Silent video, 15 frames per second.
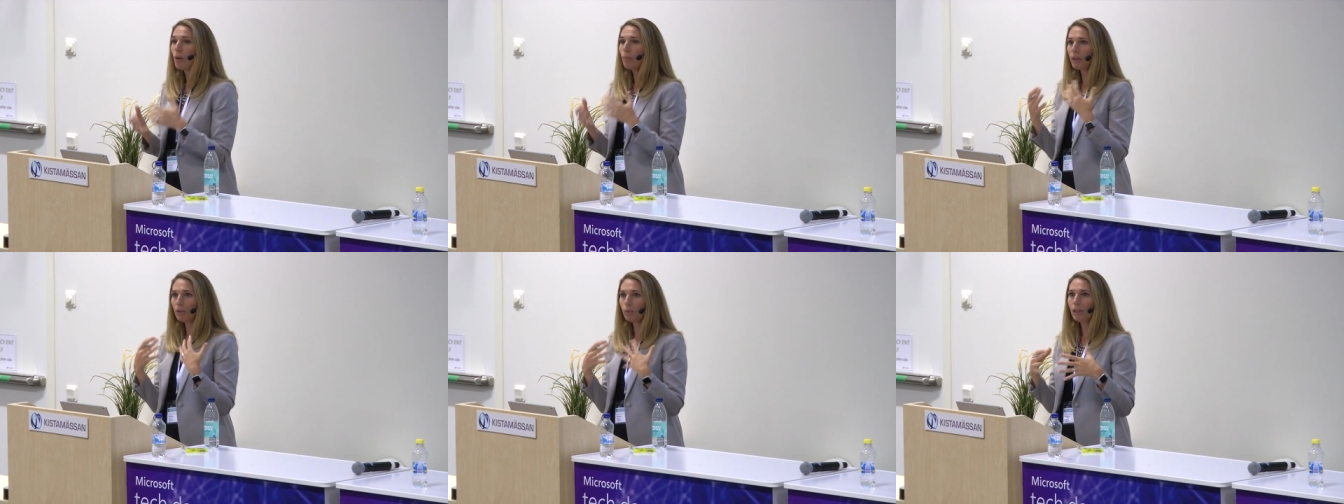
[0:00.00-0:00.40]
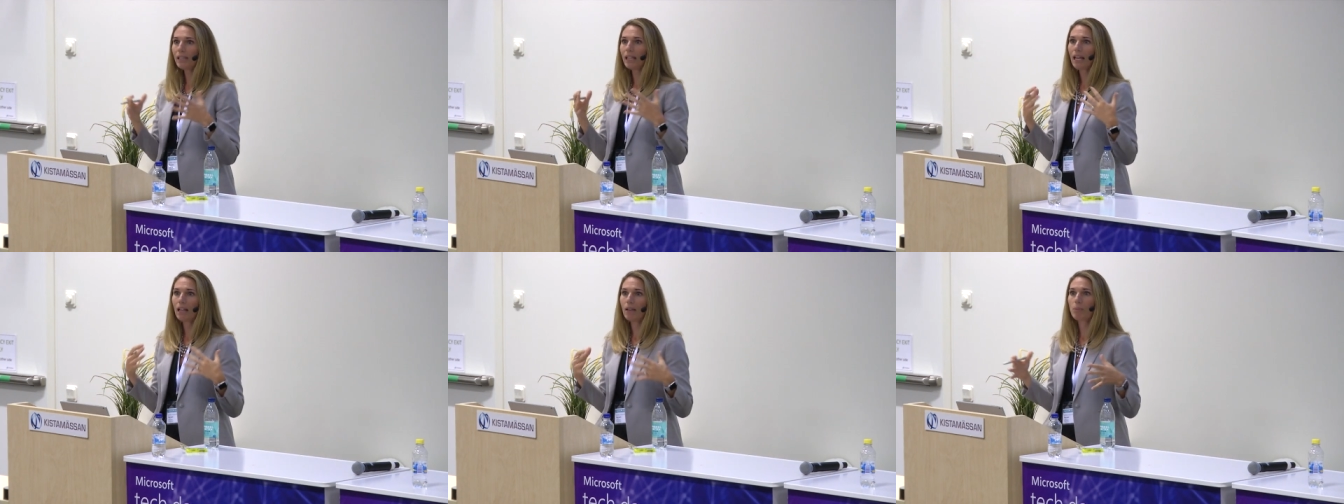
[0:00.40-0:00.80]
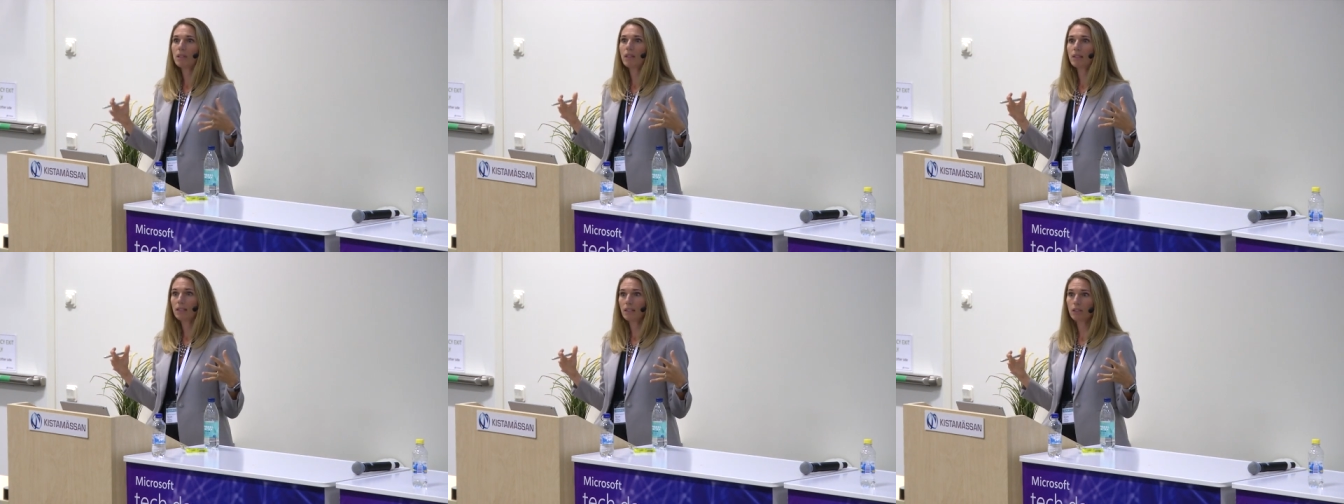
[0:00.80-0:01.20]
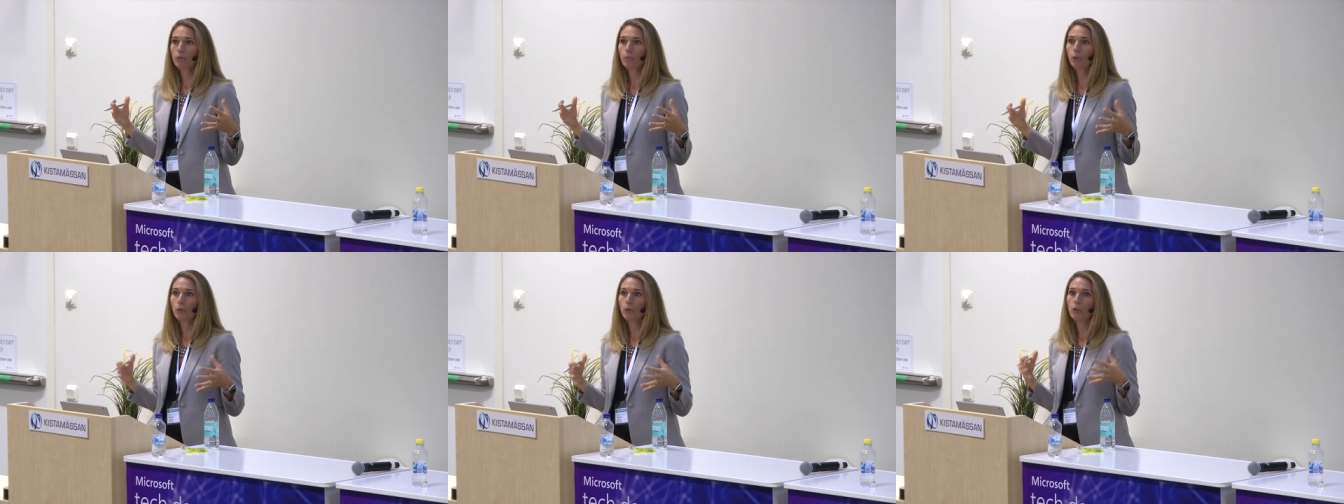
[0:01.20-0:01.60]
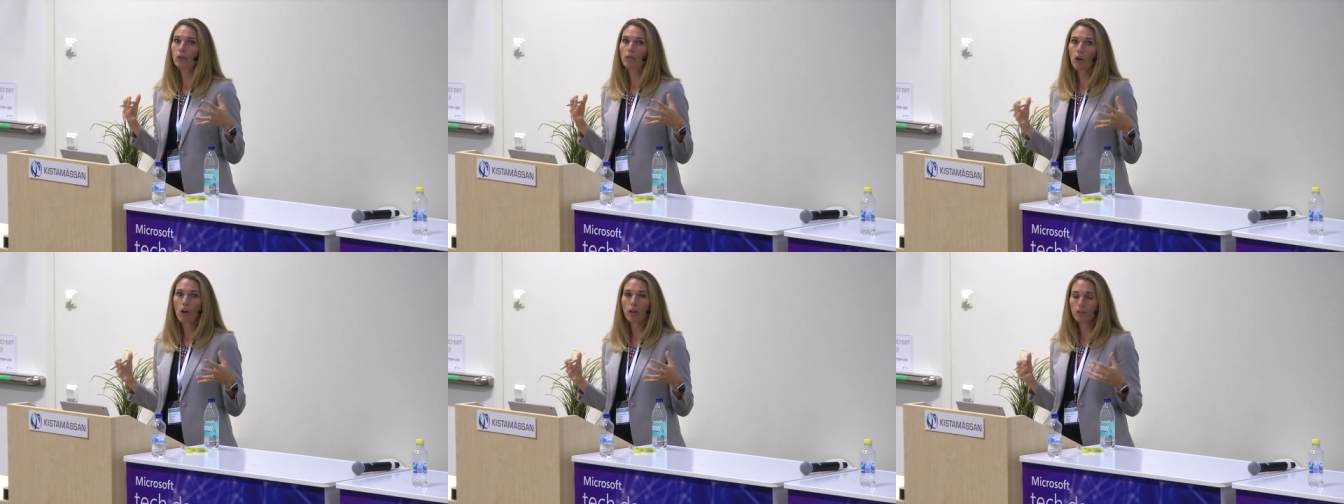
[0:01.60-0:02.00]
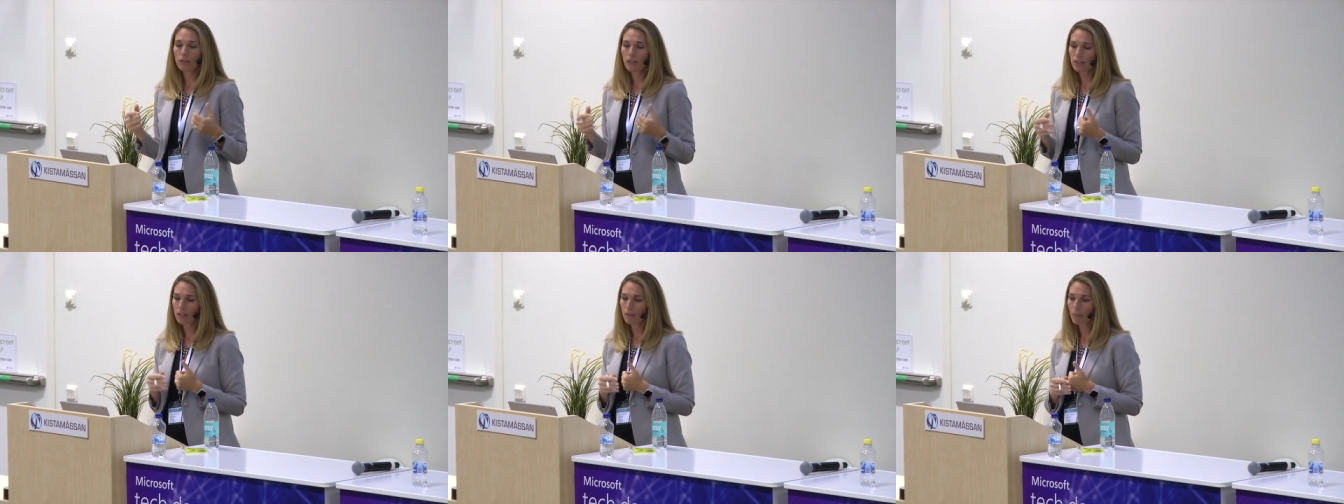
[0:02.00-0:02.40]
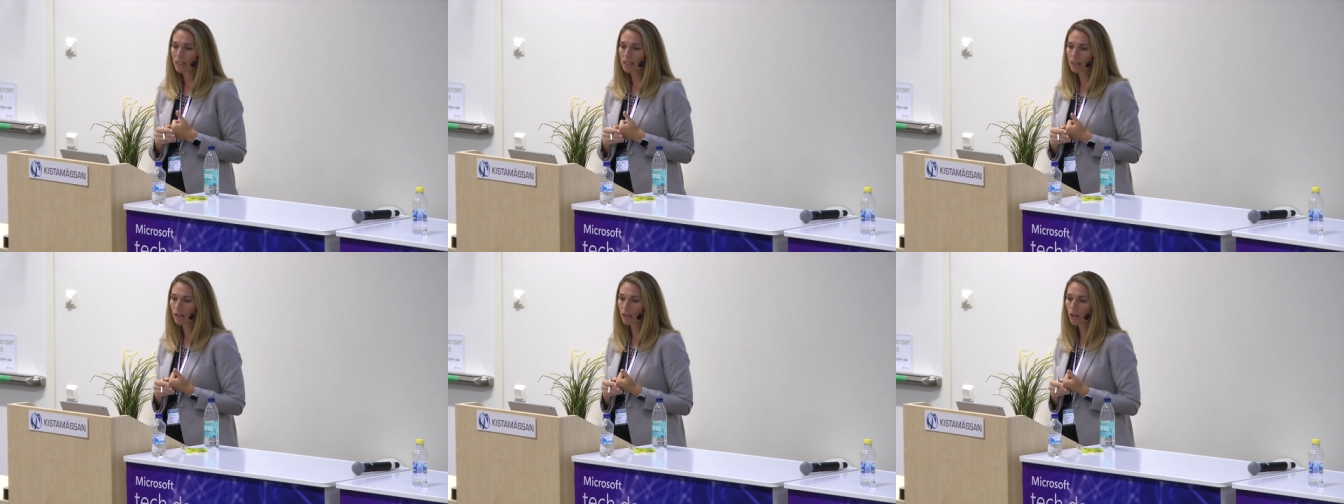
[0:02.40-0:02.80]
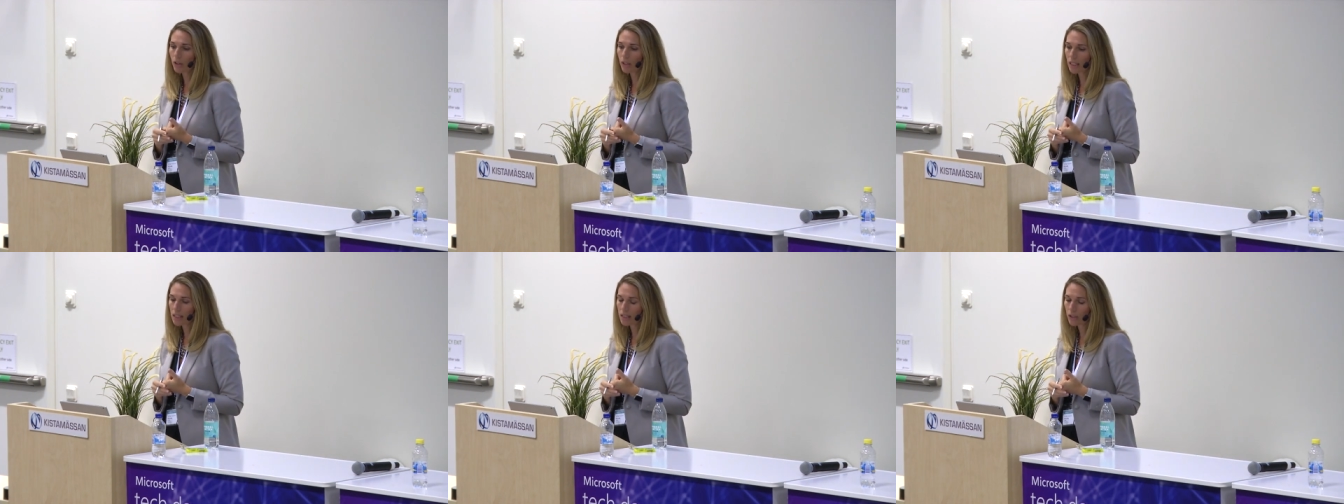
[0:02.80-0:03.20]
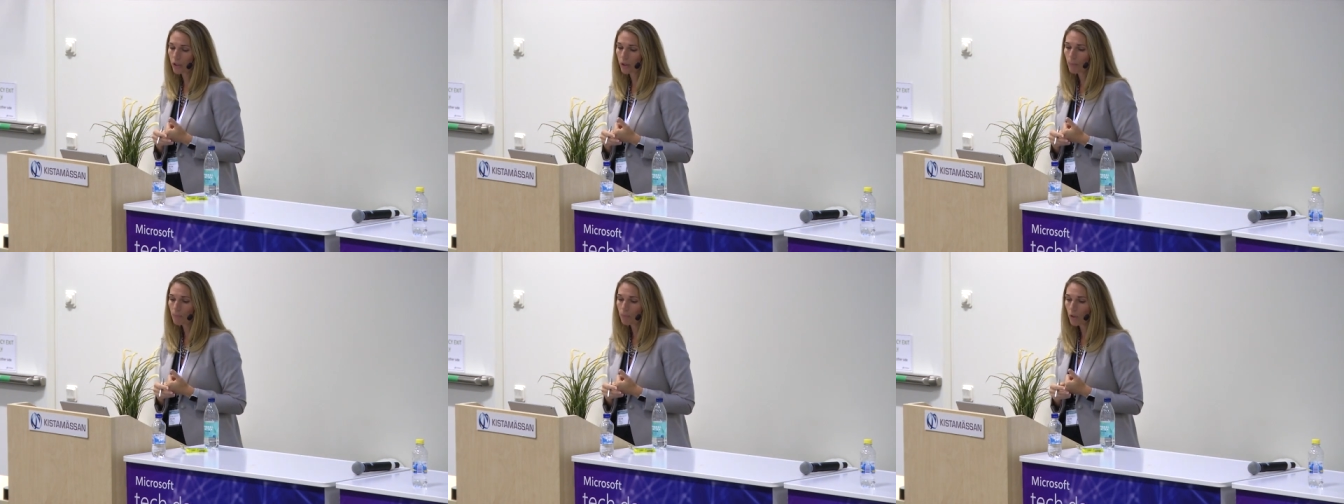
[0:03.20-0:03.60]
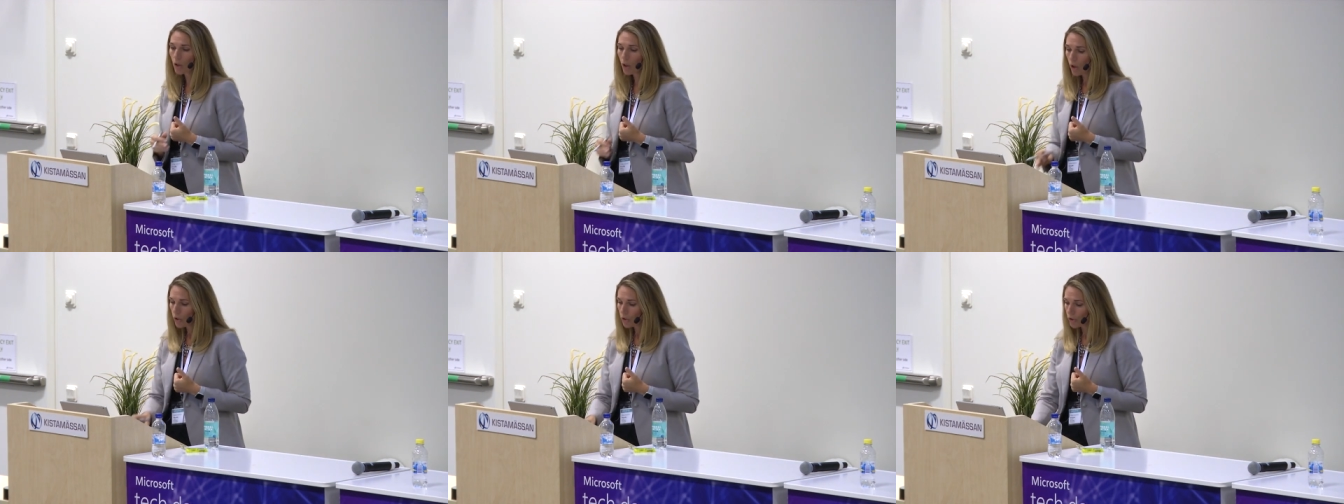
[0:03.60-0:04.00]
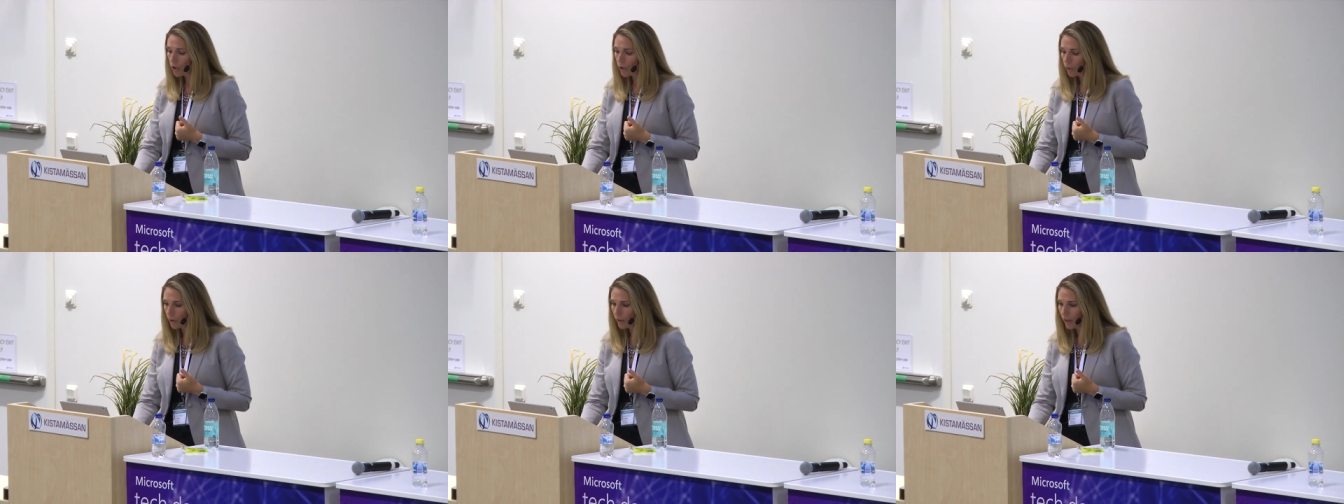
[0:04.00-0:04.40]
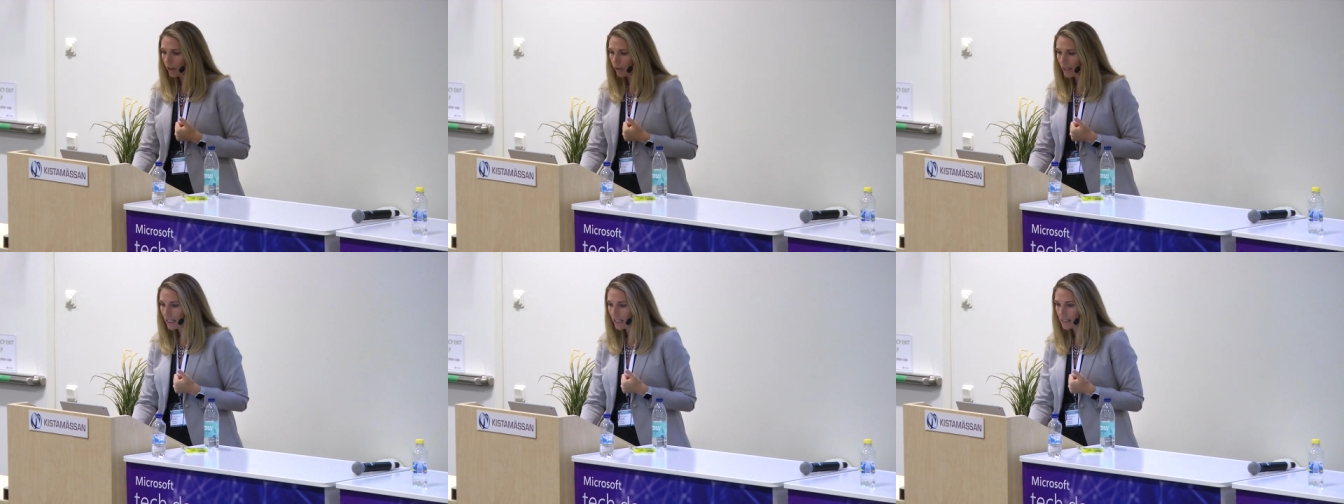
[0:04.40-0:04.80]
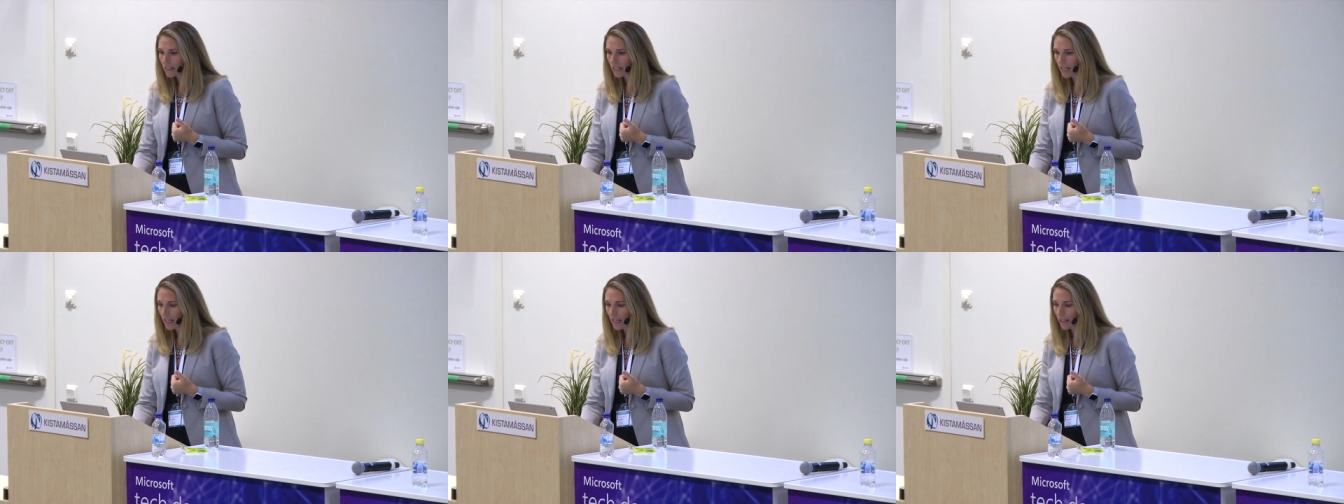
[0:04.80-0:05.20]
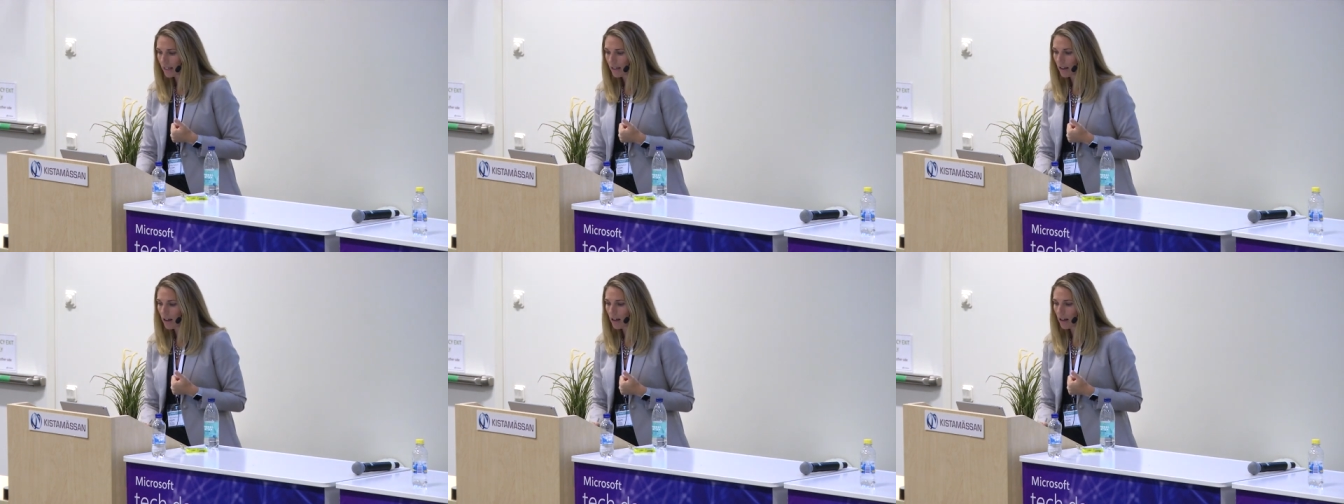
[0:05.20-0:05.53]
But it really helps the distribution of content and makes it a lot easier. So there is a...